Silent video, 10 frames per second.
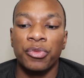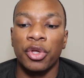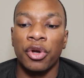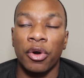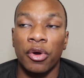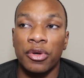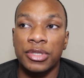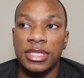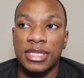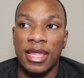The
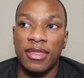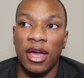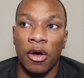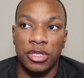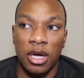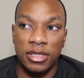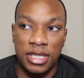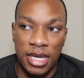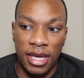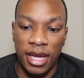girls say that they all
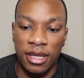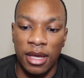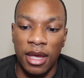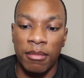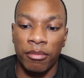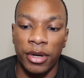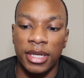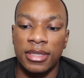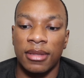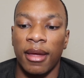talked to Kenya, and Britt
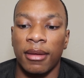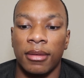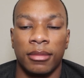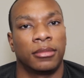is like,